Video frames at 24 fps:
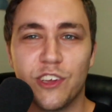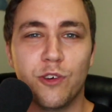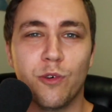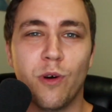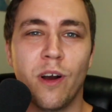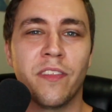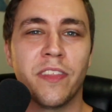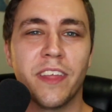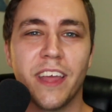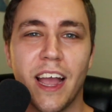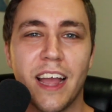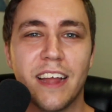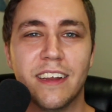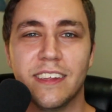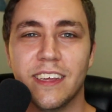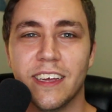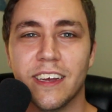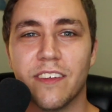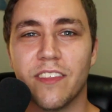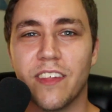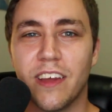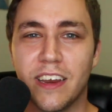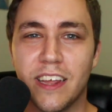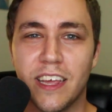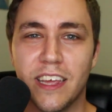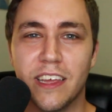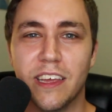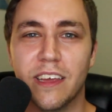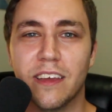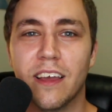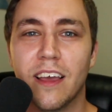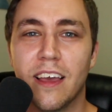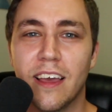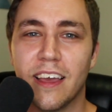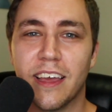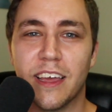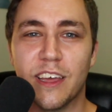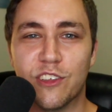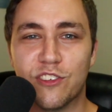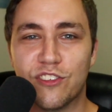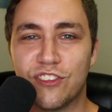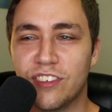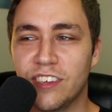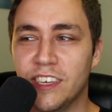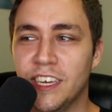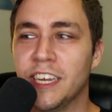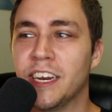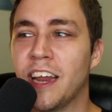you on the idea that he is
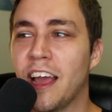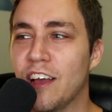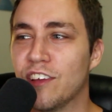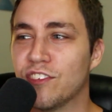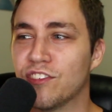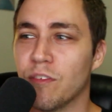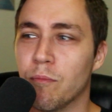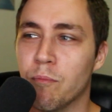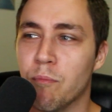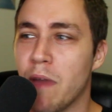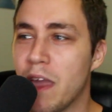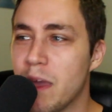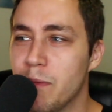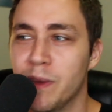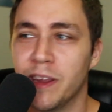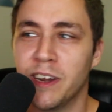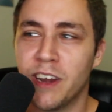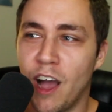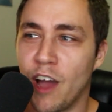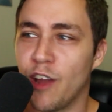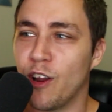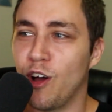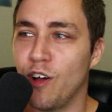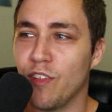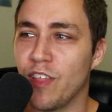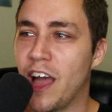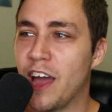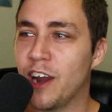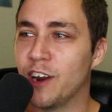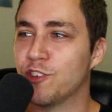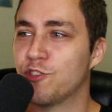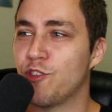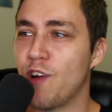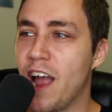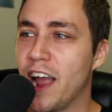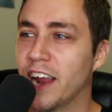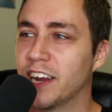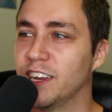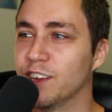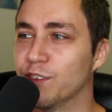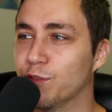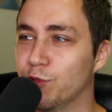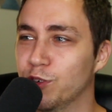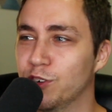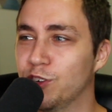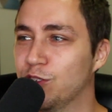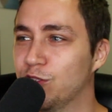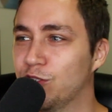seen as maybe not all that
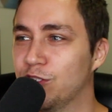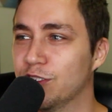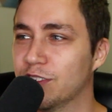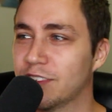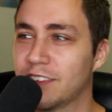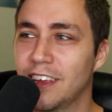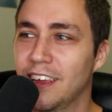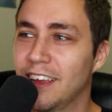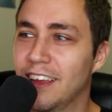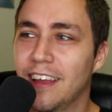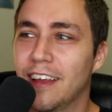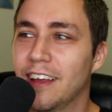attractive, which is just.